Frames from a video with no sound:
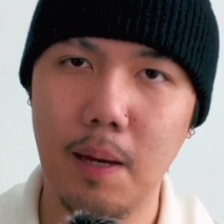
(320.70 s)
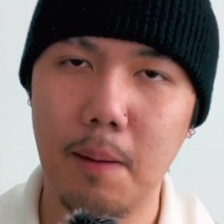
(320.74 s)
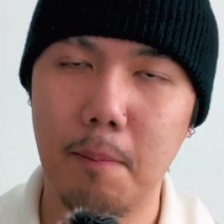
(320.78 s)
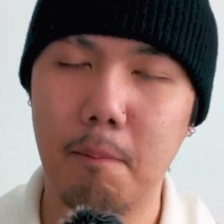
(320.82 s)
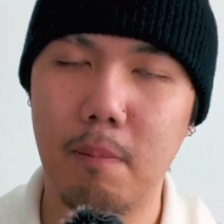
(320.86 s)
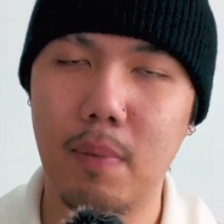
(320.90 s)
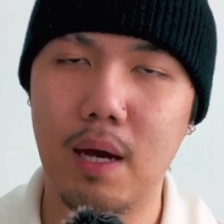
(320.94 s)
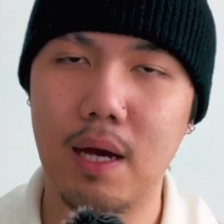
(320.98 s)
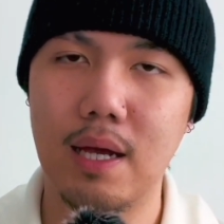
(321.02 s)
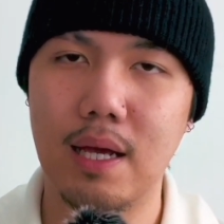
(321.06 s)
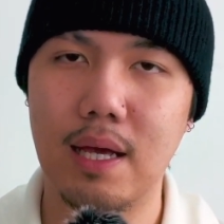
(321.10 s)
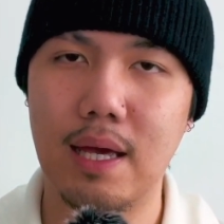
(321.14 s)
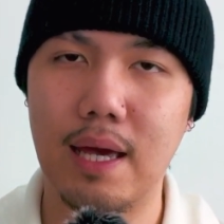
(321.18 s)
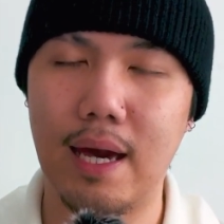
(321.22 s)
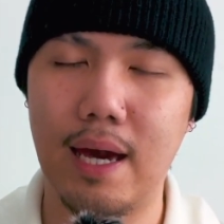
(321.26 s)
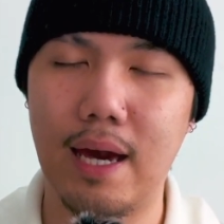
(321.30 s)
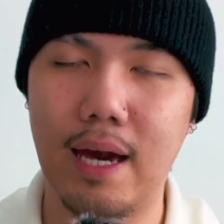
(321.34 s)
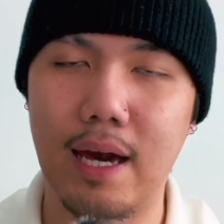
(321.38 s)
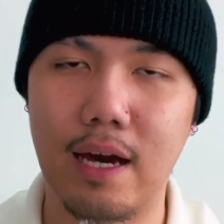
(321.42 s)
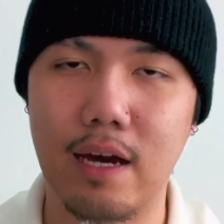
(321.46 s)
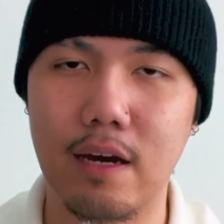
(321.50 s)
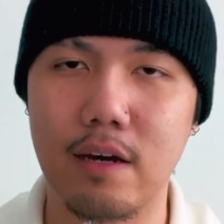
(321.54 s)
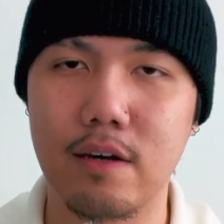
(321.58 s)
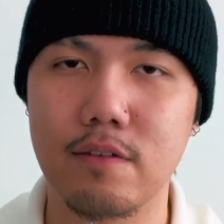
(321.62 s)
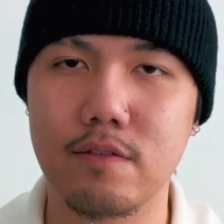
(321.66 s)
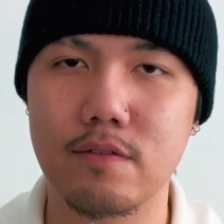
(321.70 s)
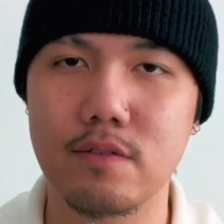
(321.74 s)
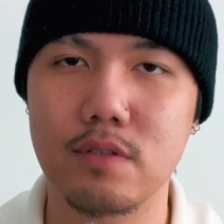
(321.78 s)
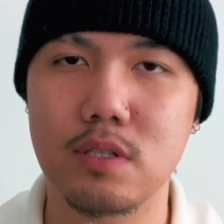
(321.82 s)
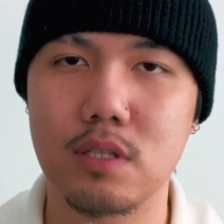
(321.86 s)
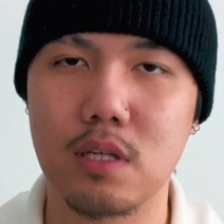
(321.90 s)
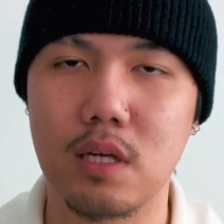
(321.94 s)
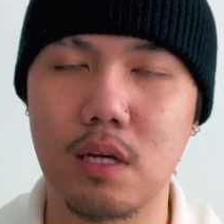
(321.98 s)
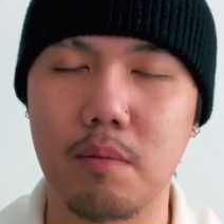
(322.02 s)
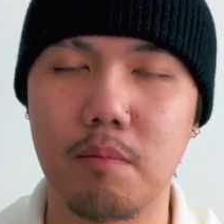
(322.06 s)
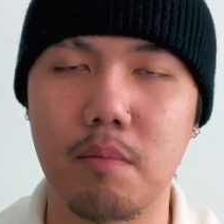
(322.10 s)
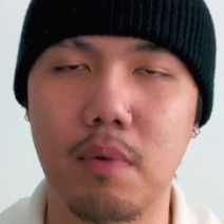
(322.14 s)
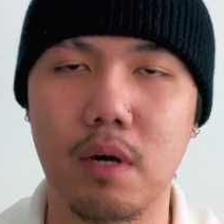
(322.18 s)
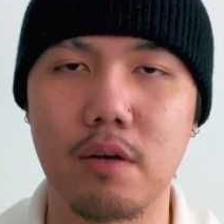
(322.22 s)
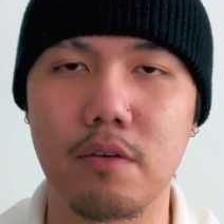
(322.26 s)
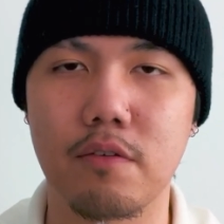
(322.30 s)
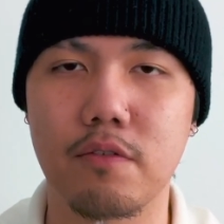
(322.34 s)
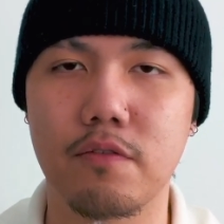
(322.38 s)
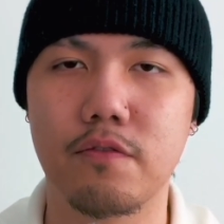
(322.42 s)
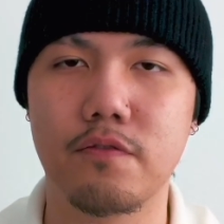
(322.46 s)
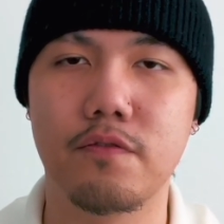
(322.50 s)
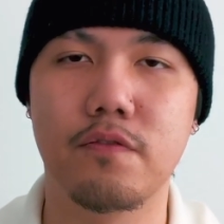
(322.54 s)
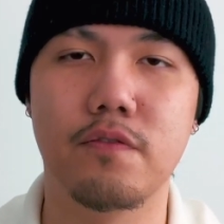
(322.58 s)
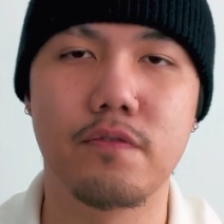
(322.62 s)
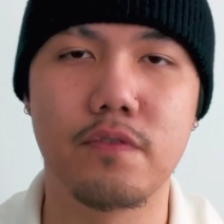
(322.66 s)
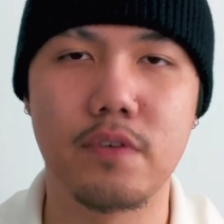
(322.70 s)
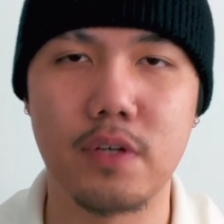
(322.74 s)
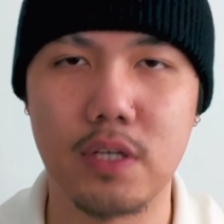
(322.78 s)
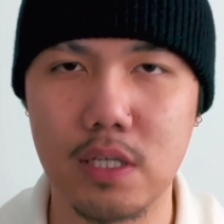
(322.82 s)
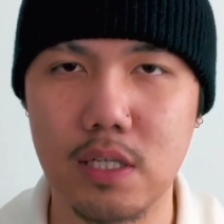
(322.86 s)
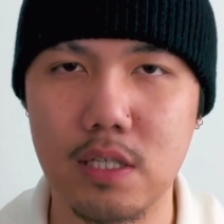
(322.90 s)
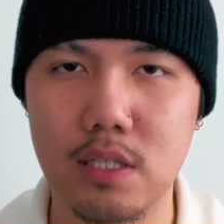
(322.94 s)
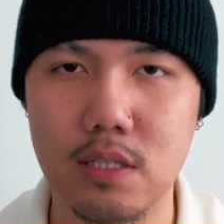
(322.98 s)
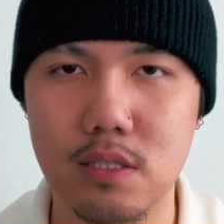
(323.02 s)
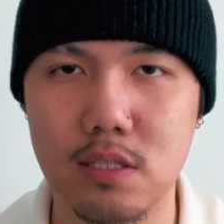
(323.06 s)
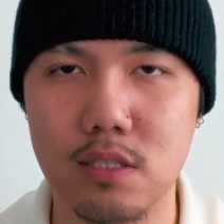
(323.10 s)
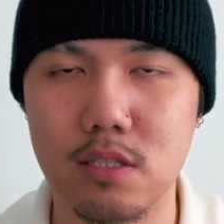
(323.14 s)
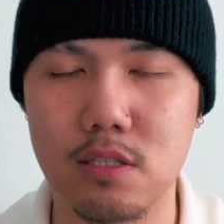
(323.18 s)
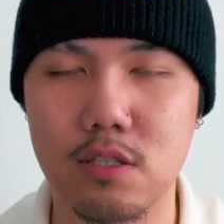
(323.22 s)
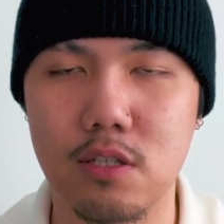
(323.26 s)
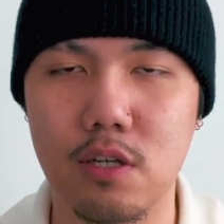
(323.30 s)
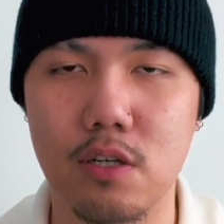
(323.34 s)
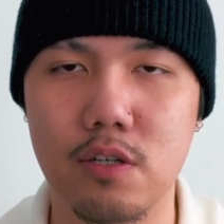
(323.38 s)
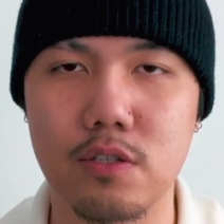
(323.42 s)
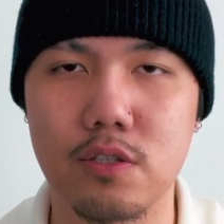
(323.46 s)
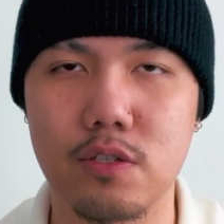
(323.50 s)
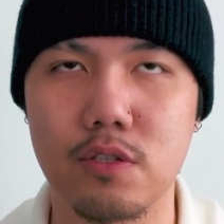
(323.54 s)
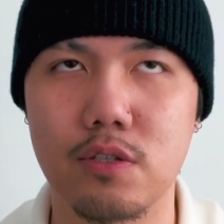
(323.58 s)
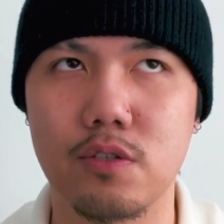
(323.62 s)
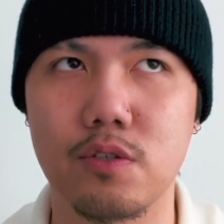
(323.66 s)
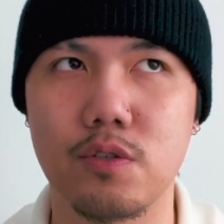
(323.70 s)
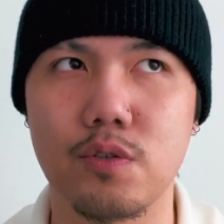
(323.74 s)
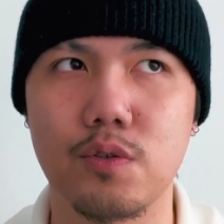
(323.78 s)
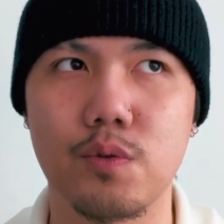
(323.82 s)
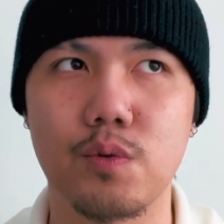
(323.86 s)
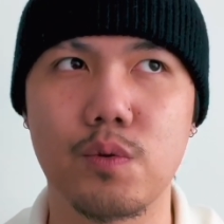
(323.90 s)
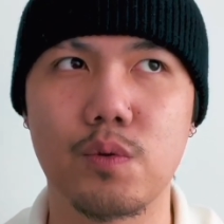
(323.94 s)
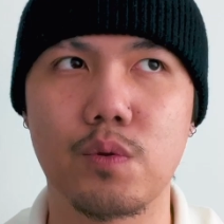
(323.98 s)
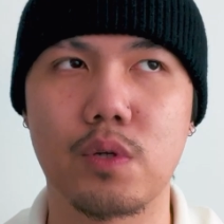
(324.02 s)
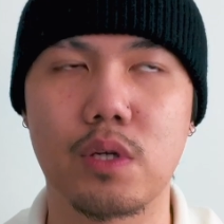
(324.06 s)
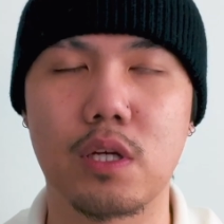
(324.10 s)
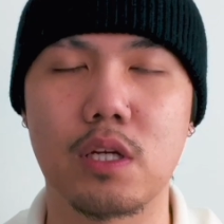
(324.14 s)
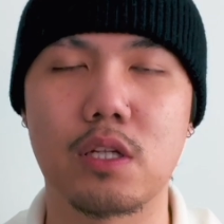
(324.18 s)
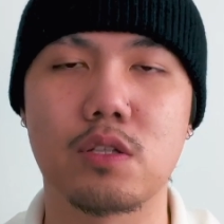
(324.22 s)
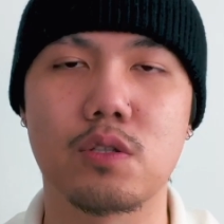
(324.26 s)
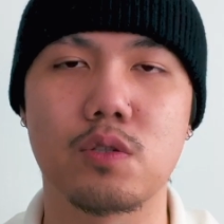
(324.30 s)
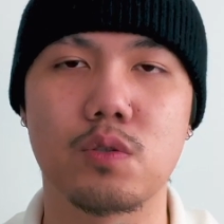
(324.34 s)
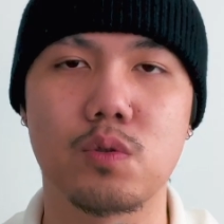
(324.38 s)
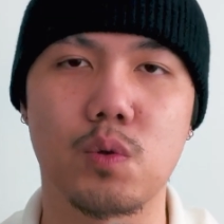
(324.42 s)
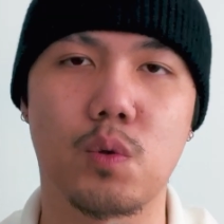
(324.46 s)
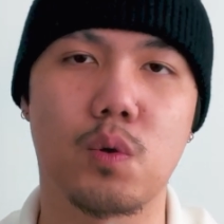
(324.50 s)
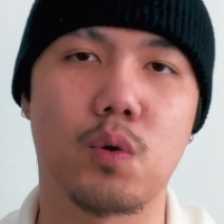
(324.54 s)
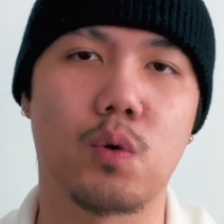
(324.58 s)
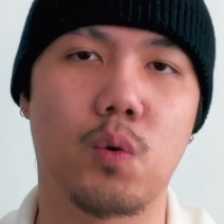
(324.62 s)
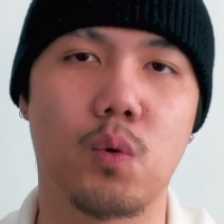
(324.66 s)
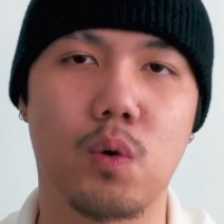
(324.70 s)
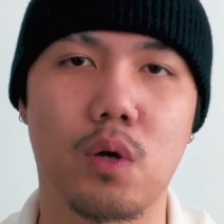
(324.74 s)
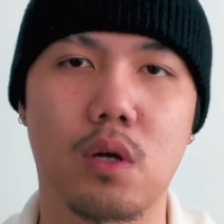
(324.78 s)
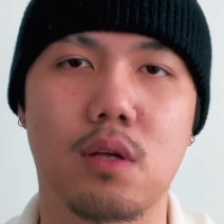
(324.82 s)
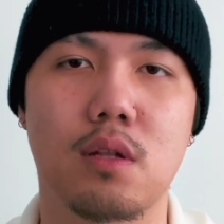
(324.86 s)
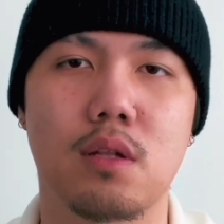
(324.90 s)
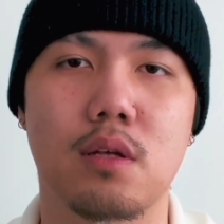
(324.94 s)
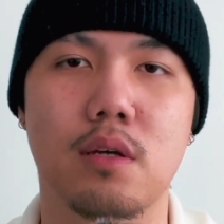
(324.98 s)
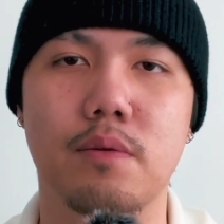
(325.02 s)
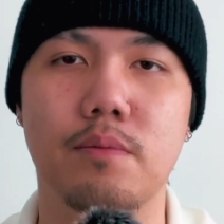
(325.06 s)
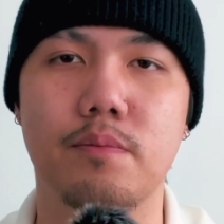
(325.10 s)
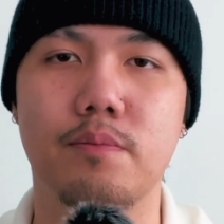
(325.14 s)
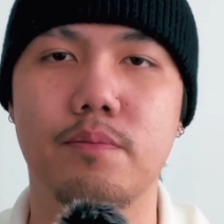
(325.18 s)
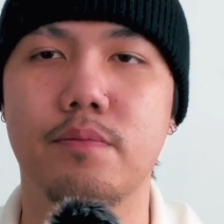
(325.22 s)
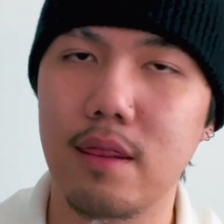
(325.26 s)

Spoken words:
my calves and my feet starts to get sore quickly.